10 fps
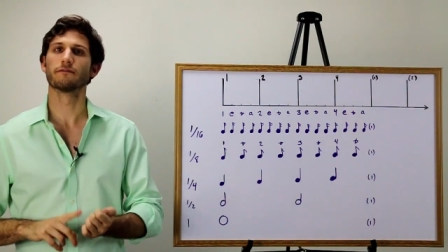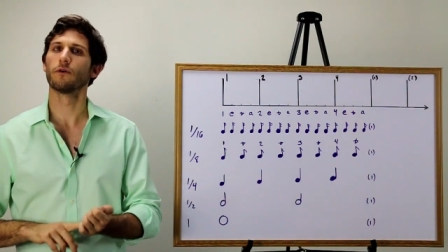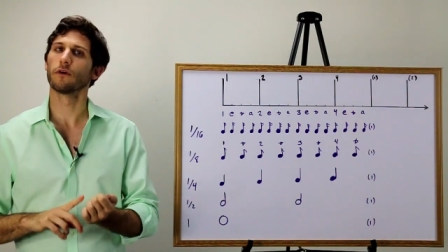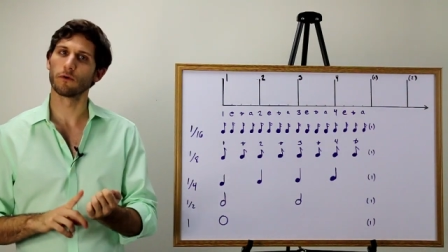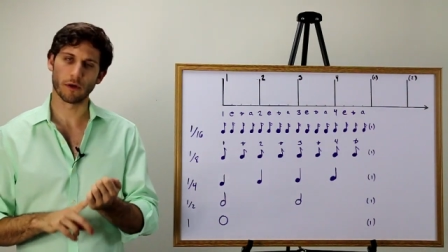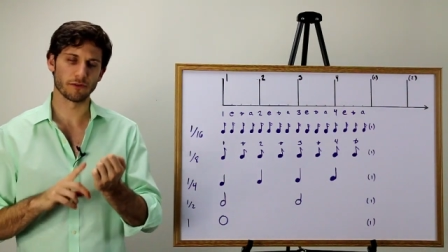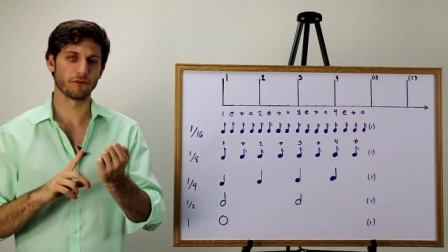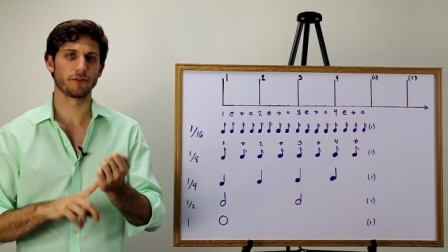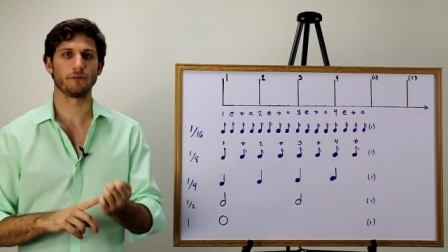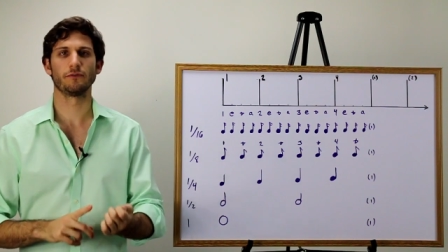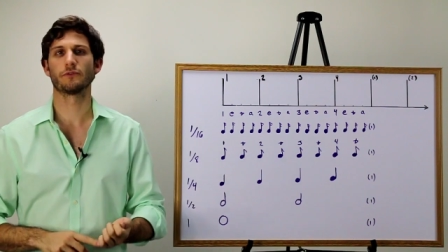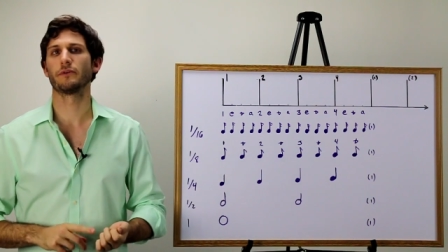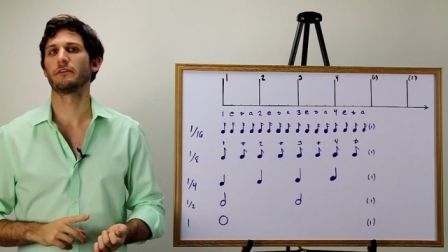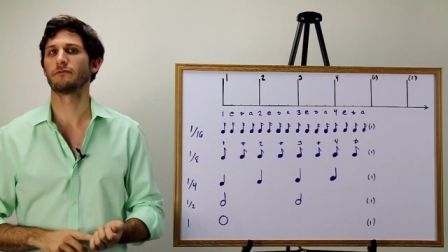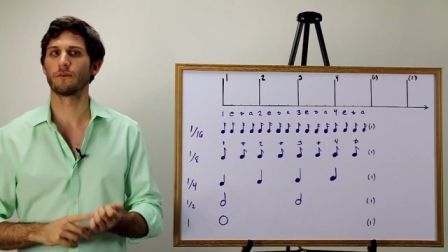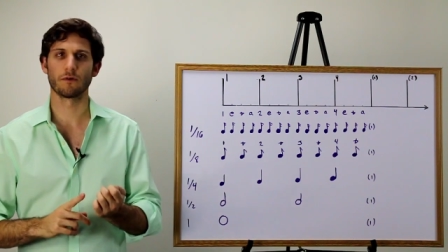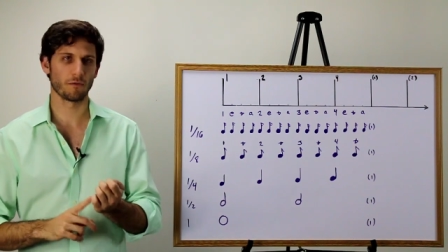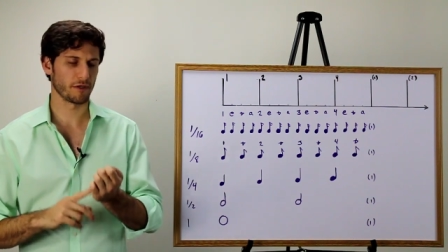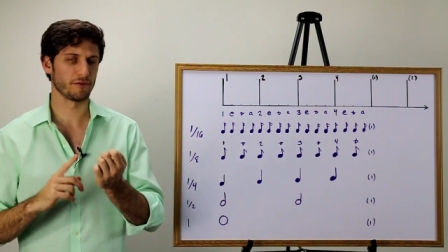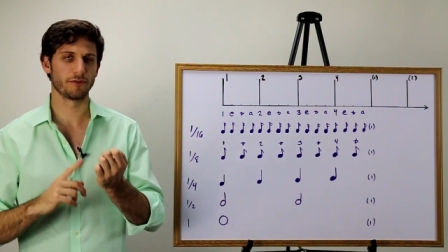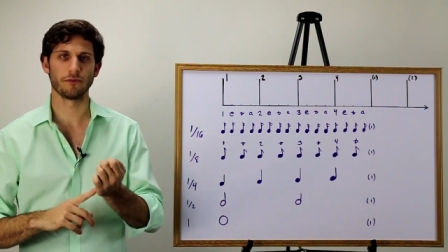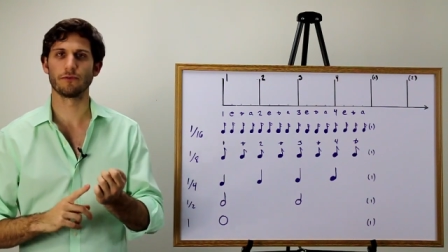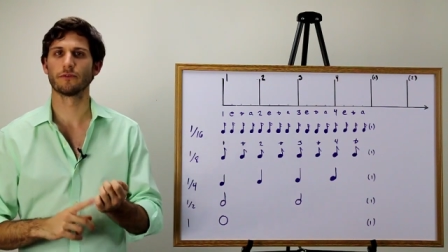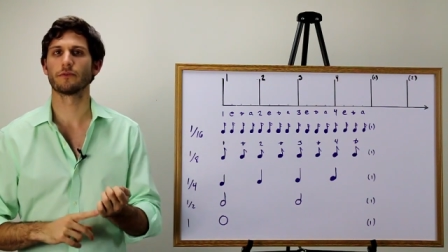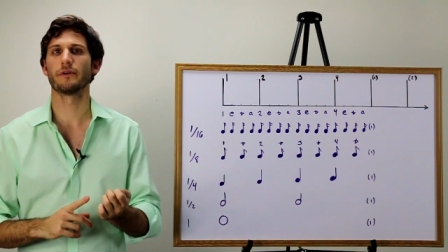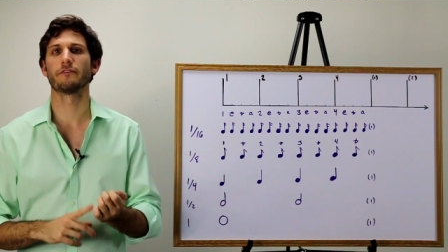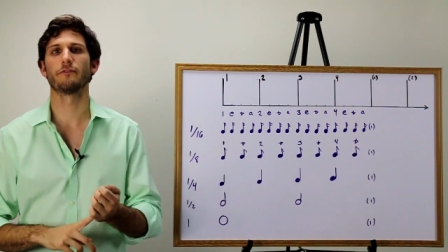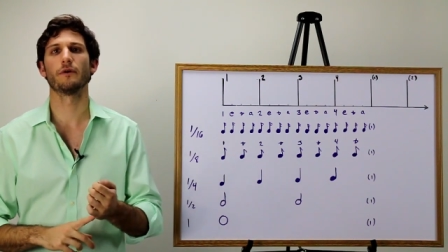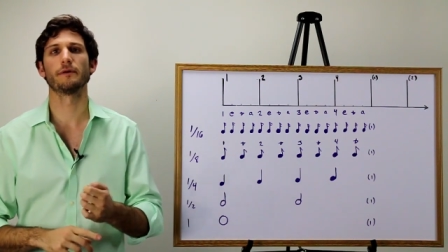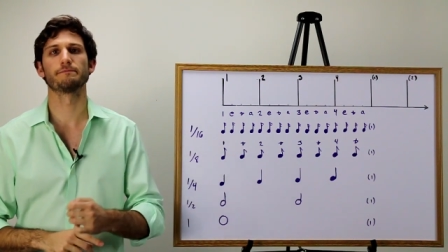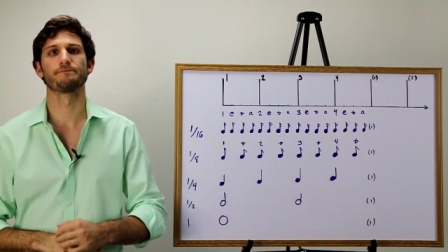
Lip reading: 4, 1, 2, 3, 4, 1, 2, 3, 4.